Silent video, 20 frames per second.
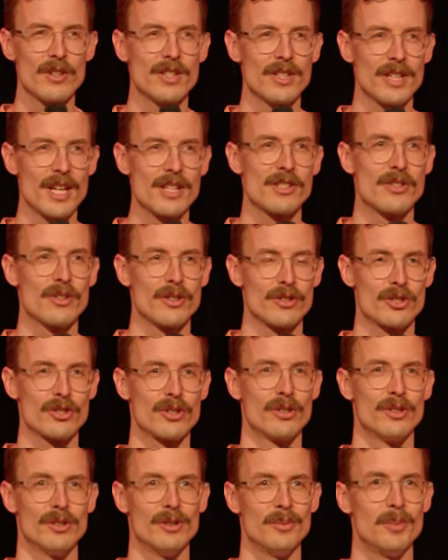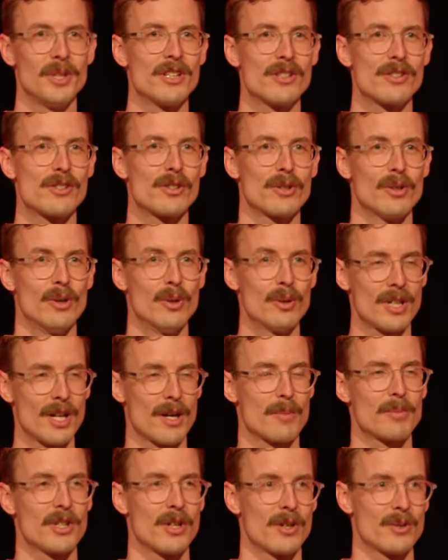that that's not true, because
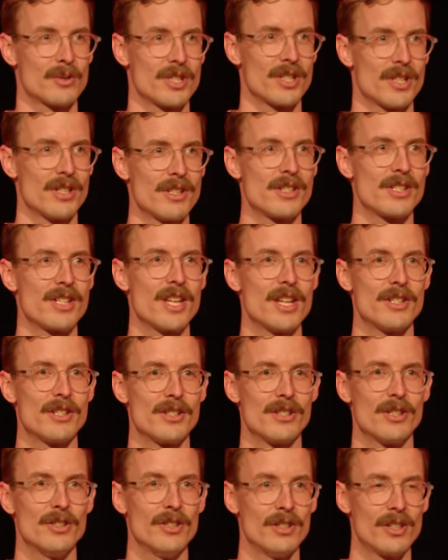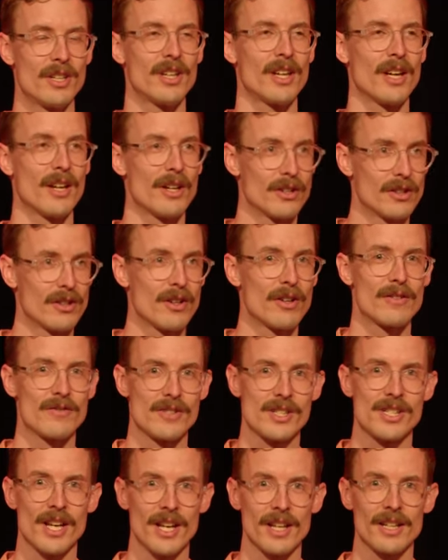hookup culture says that you can get a lot of
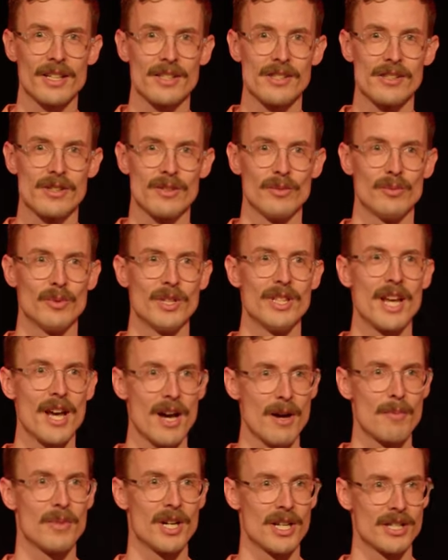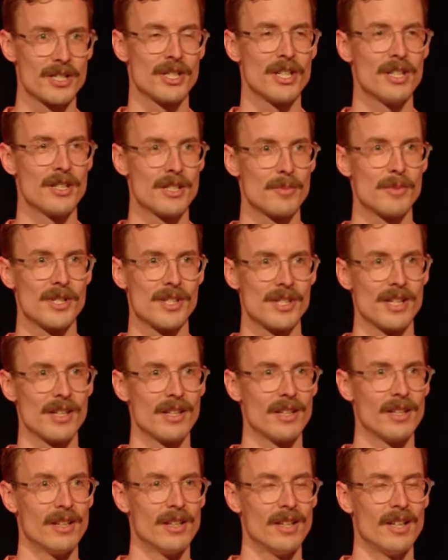sex without much
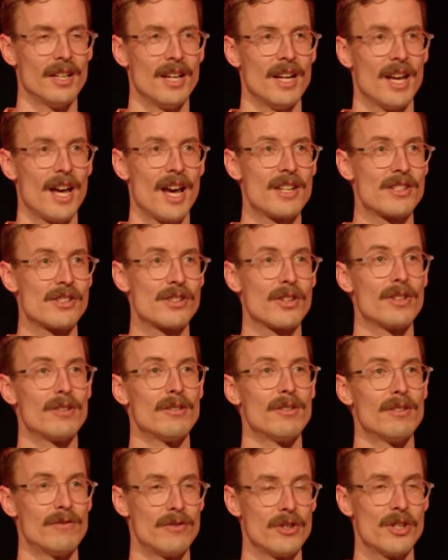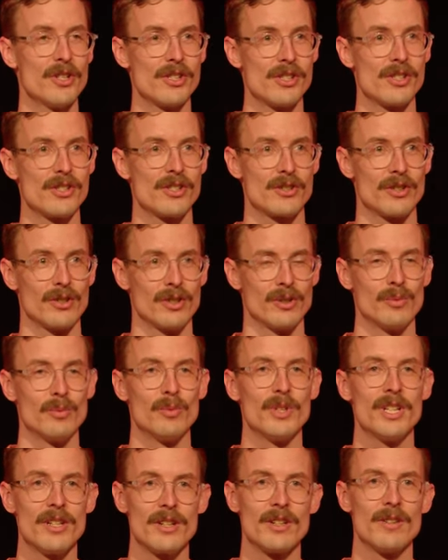intimacy. And so the reverse is true.
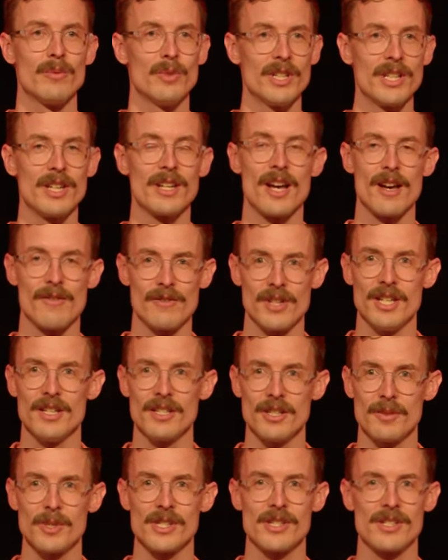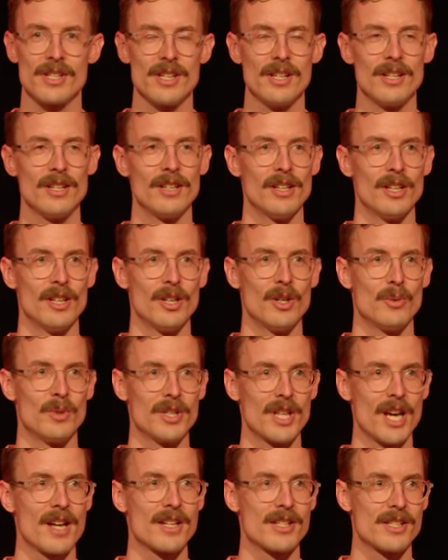We can have intimacy
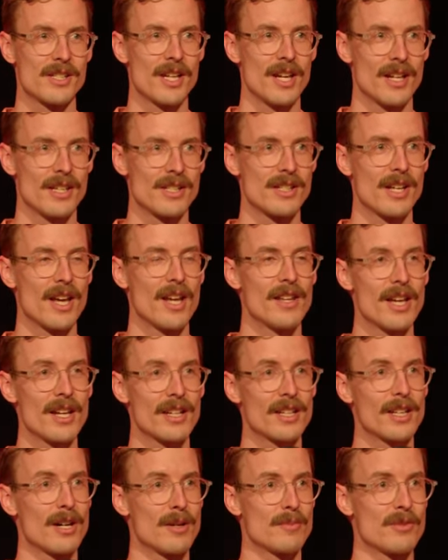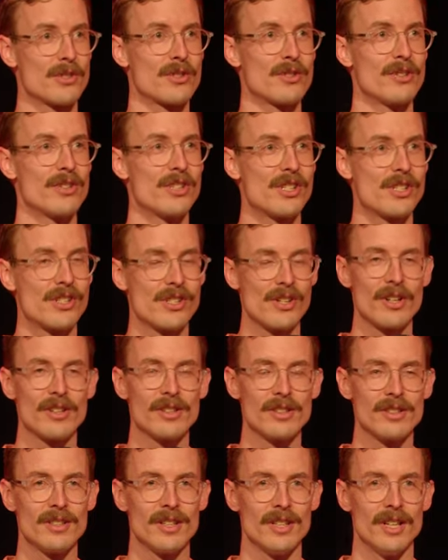without sex. And that comes through
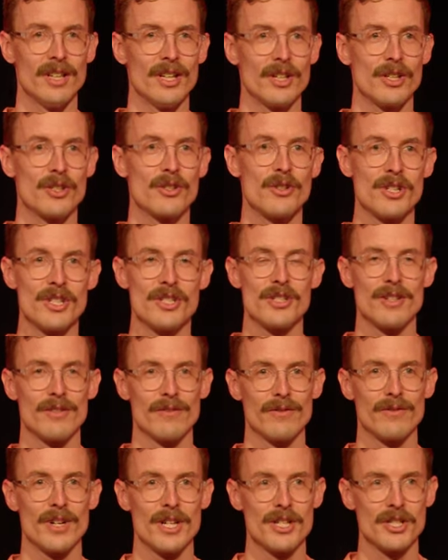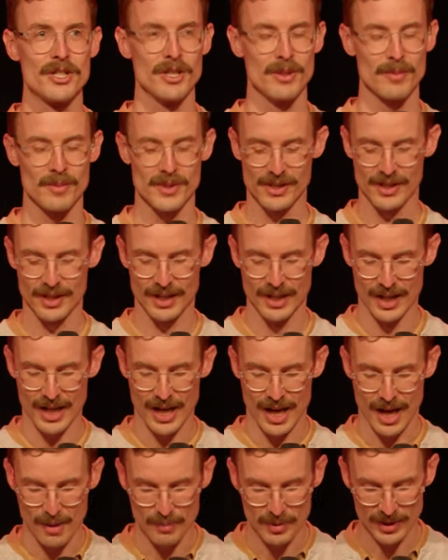solid Christian friendships.
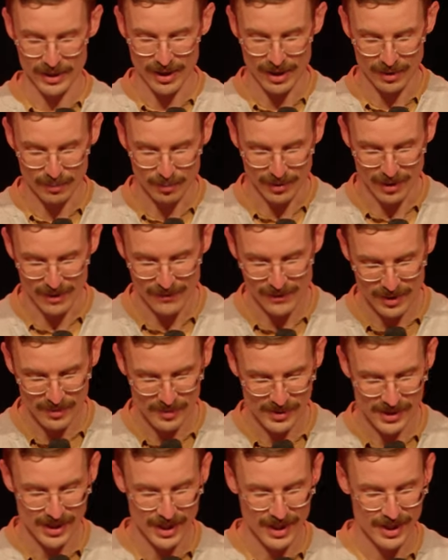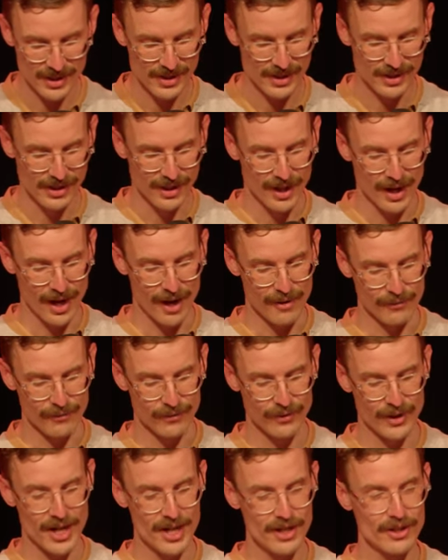A bit like Proverbs says, a
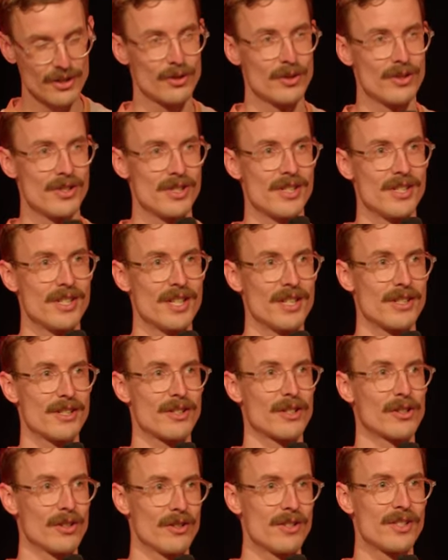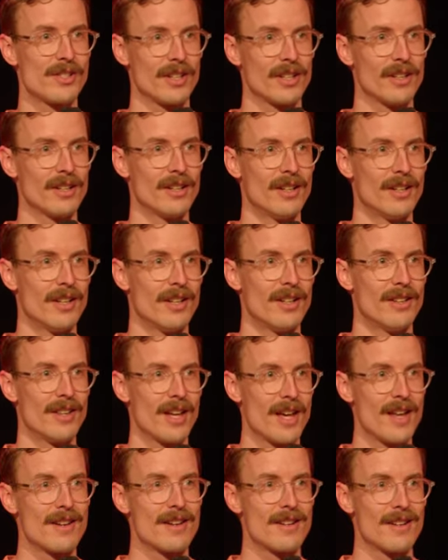friend who sticks closer
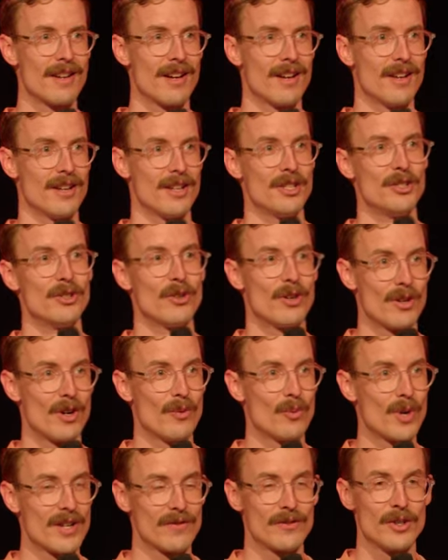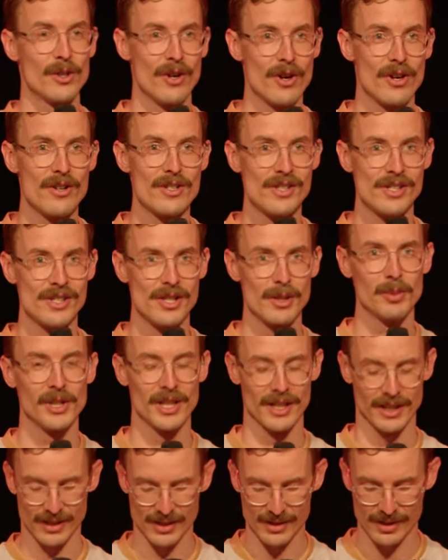than one of your own
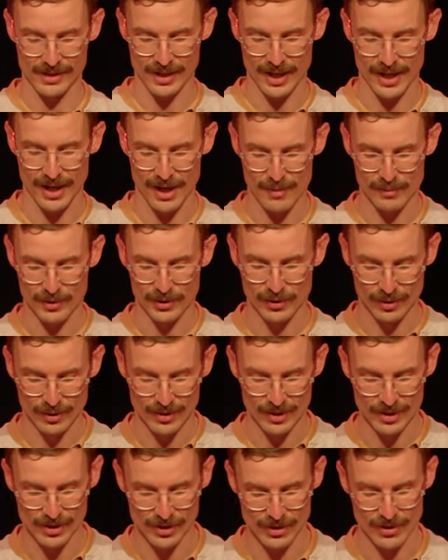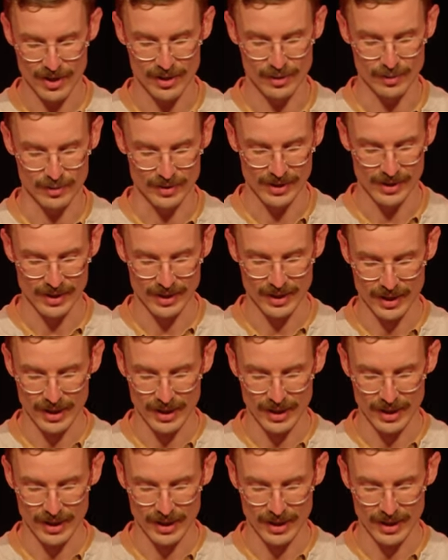siblings through the struggles.